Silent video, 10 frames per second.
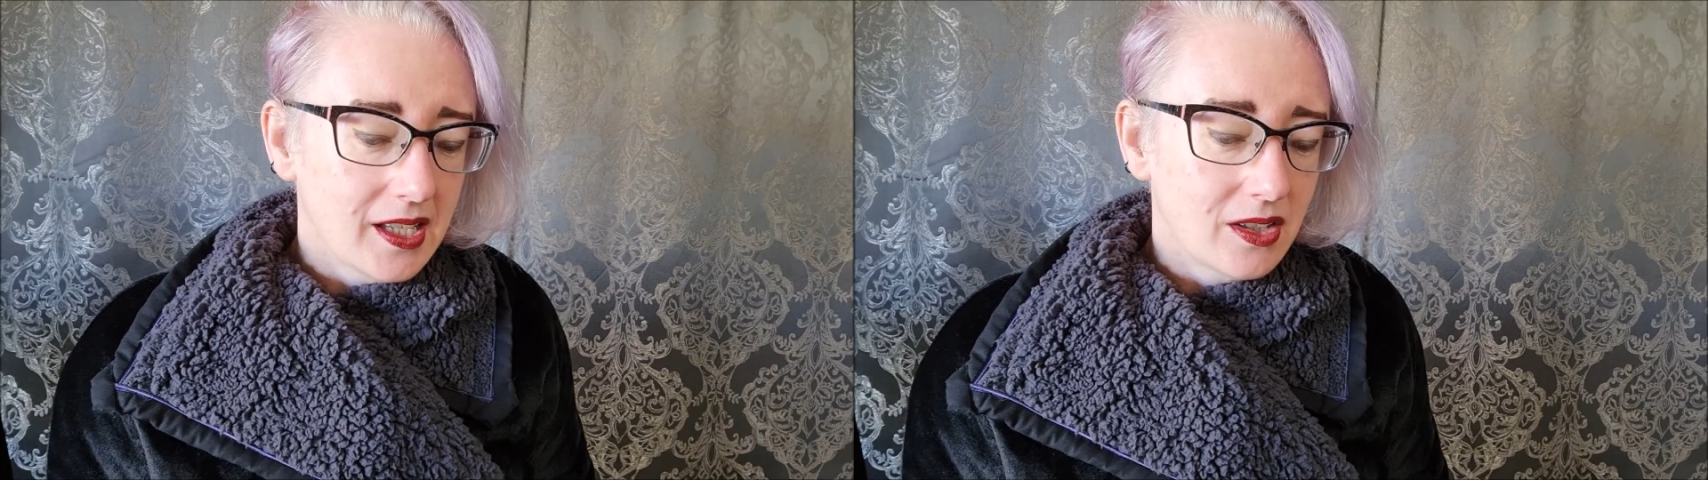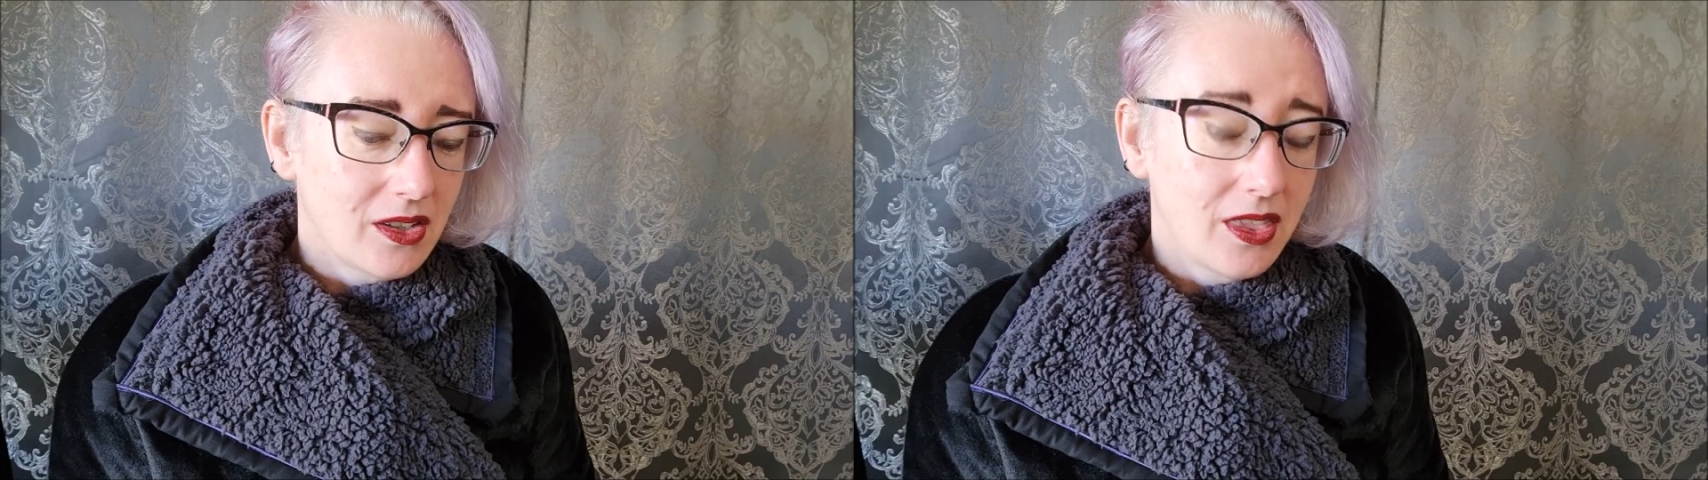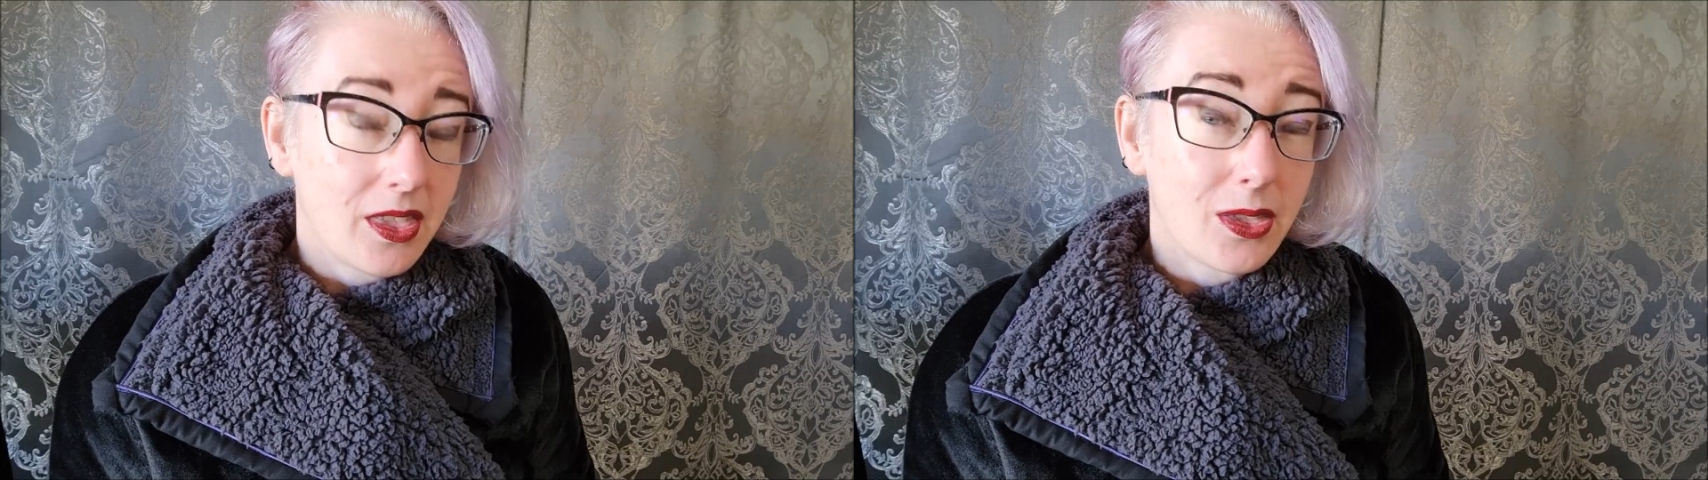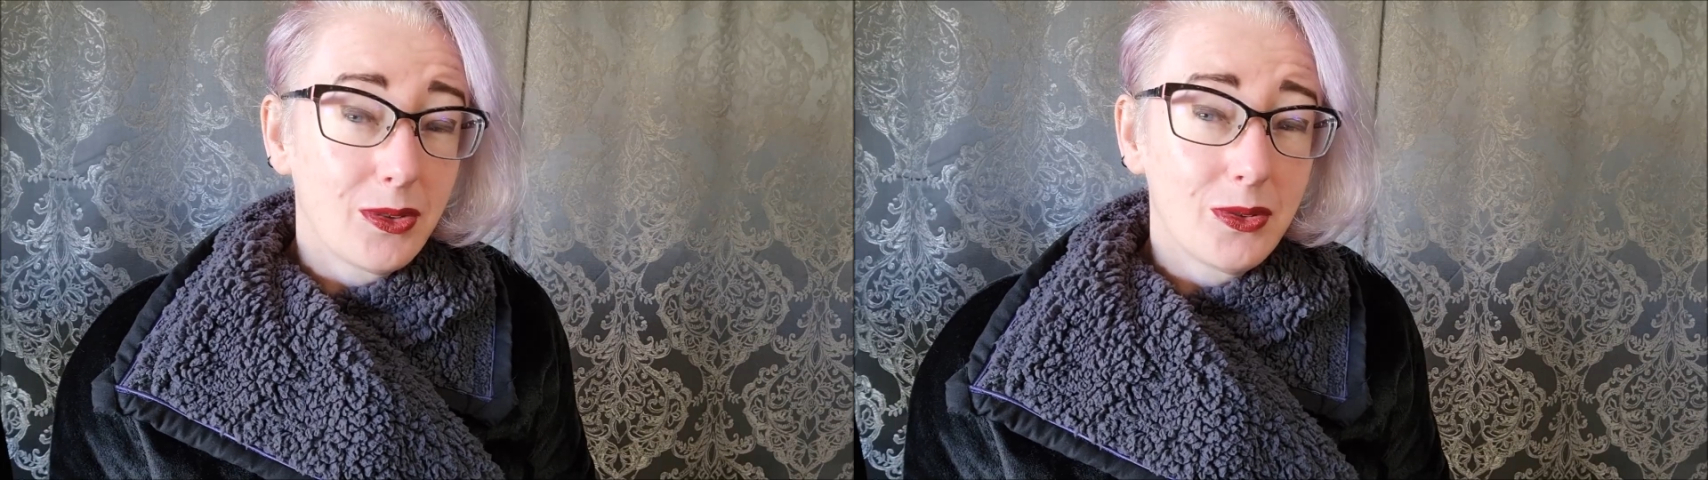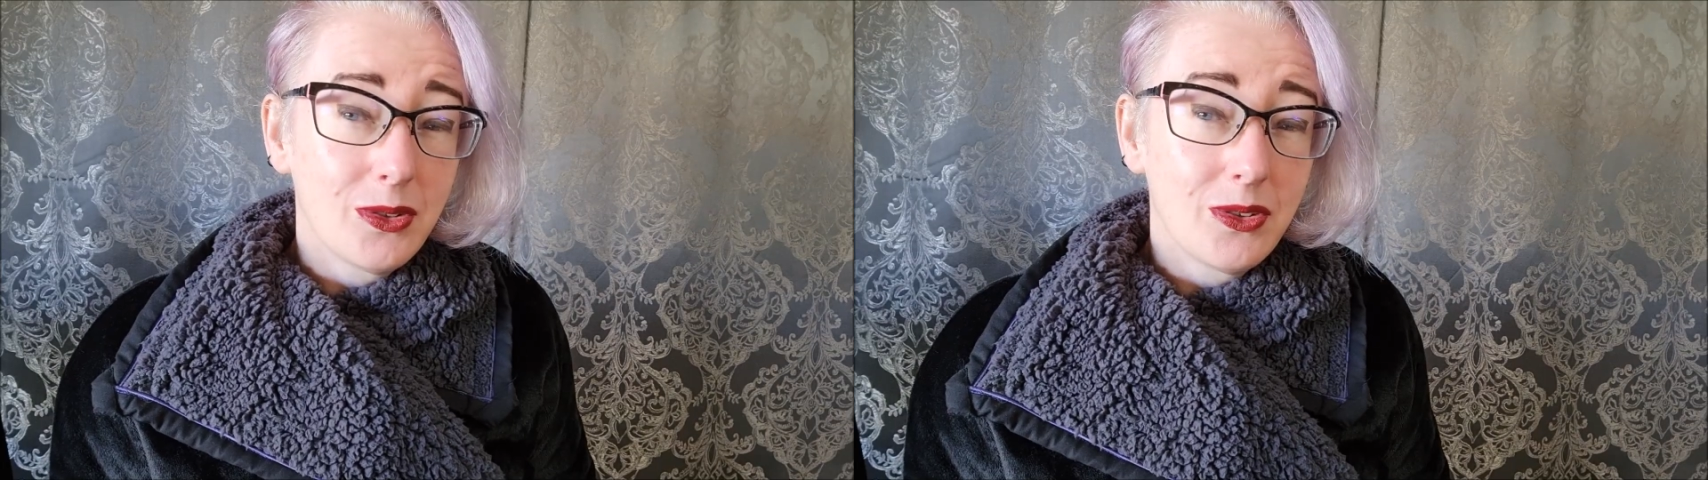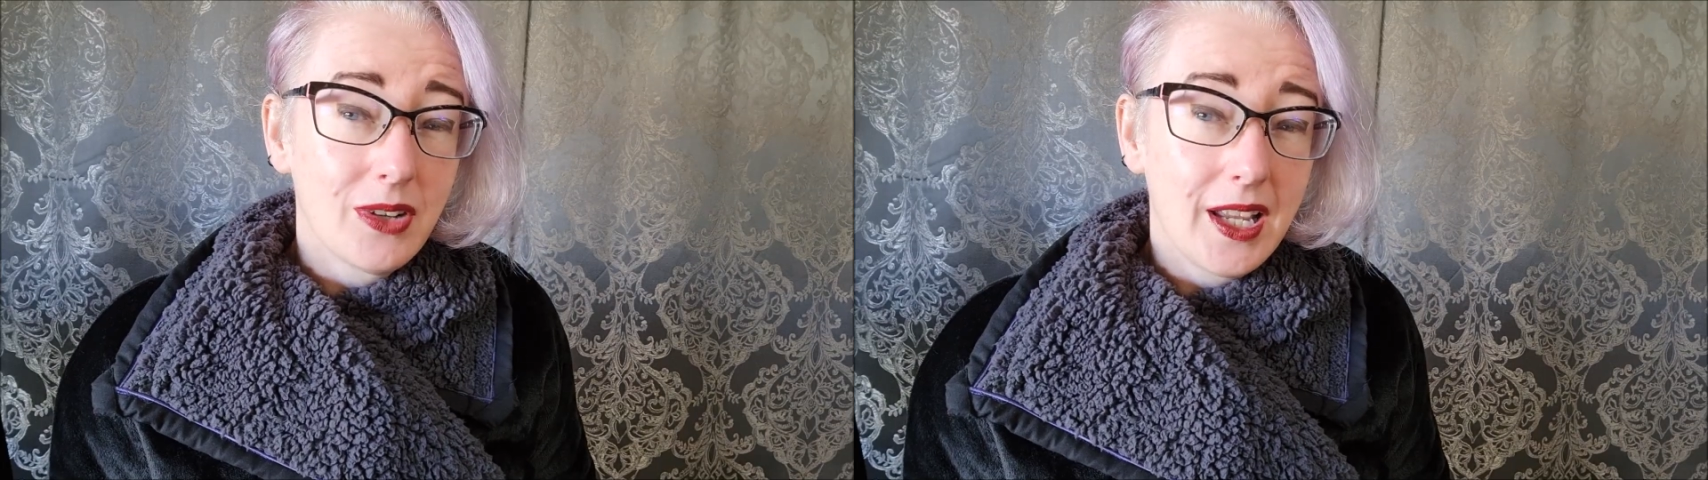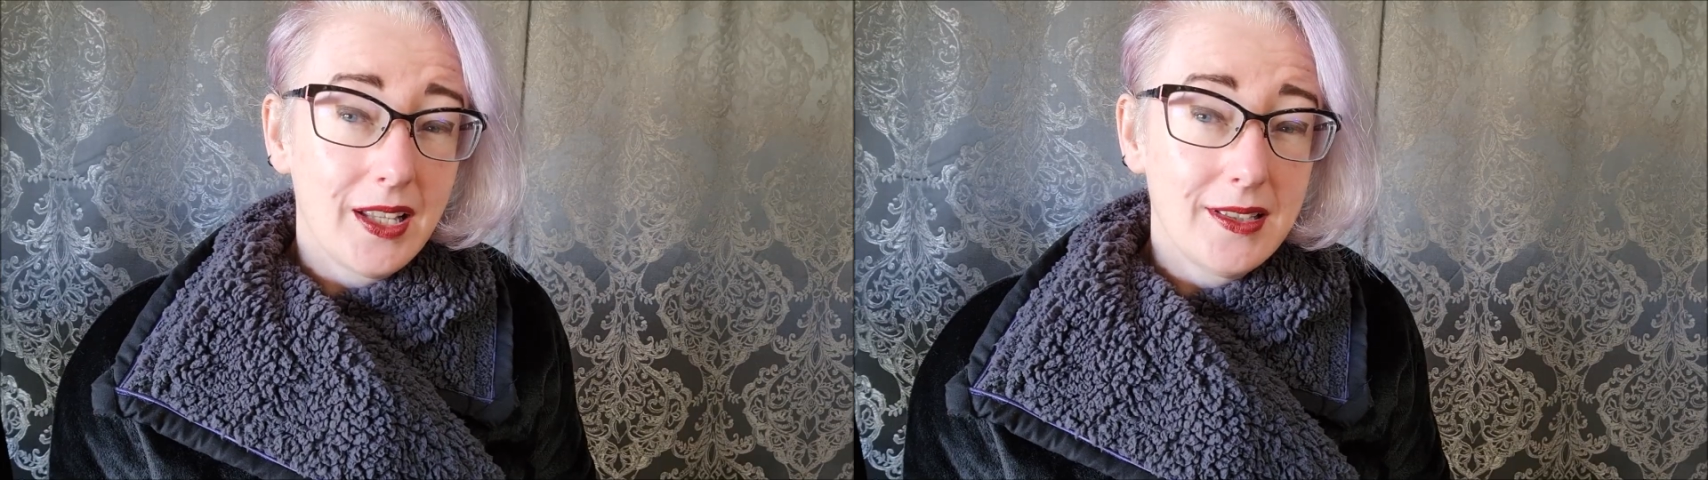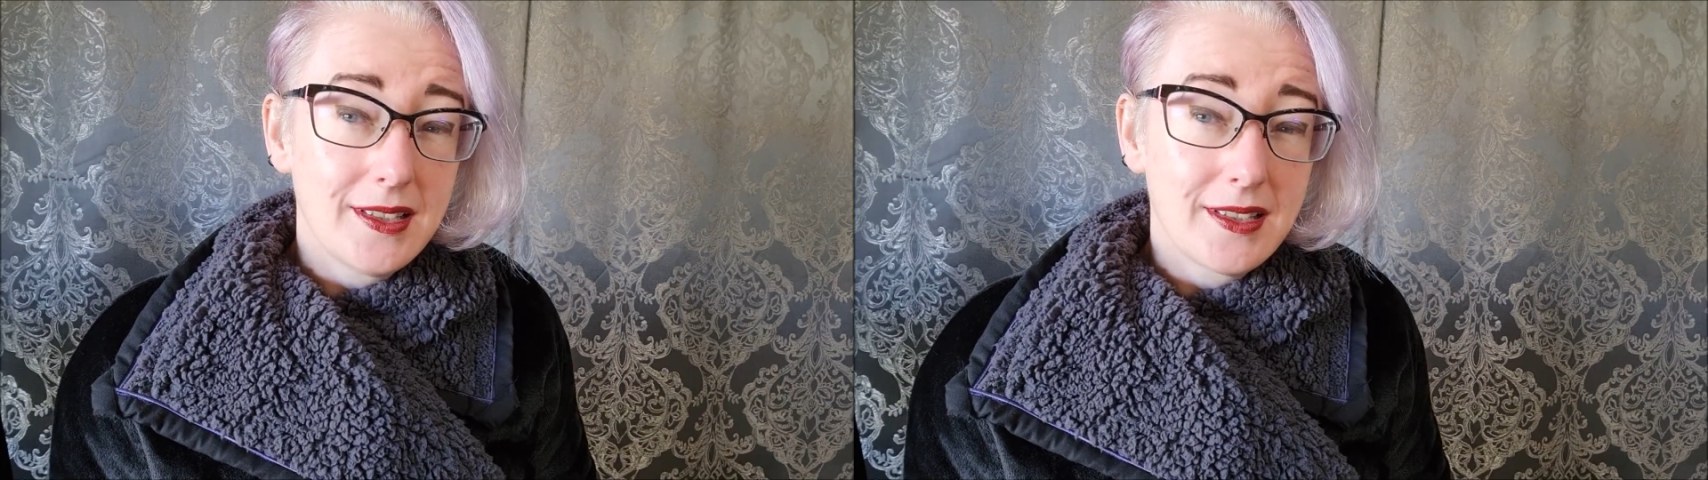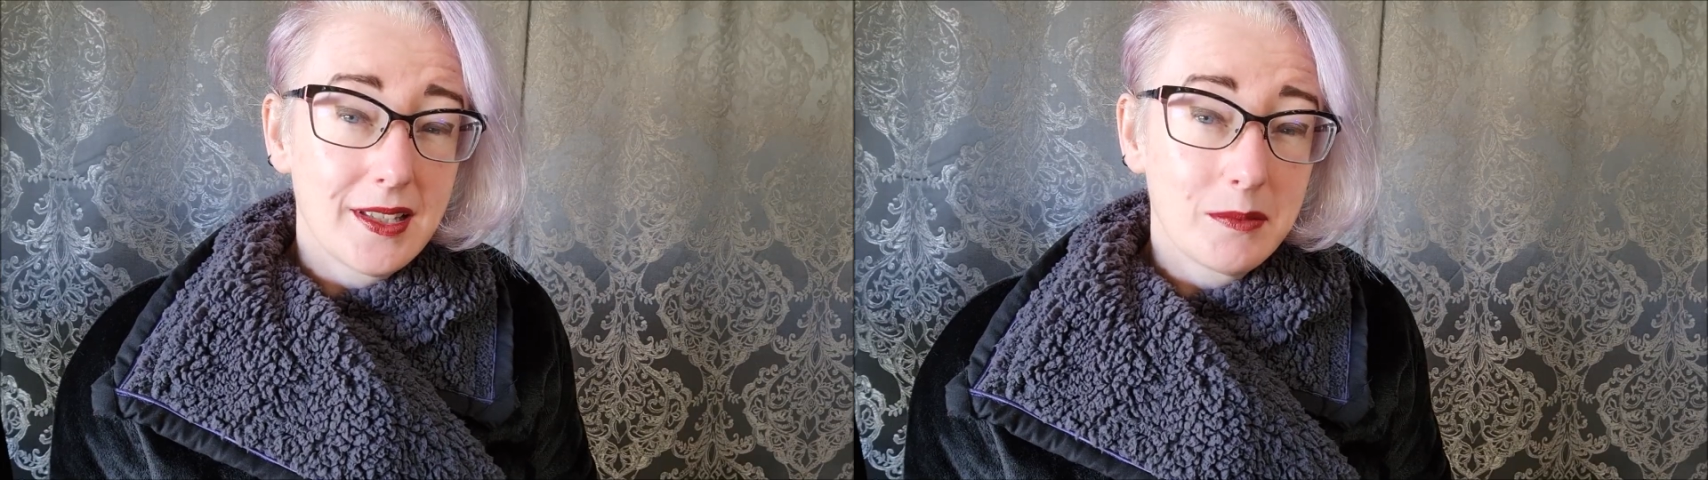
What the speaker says: out on Threads